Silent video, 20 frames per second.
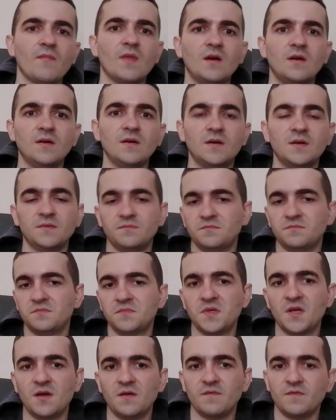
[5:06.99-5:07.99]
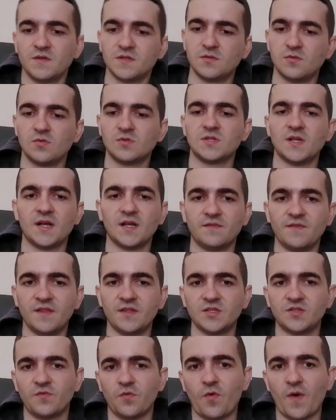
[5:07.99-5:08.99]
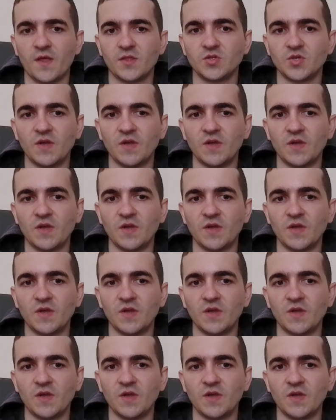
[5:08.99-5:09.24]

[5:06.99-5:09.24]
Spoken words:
Yeah, this looks like advantage for white.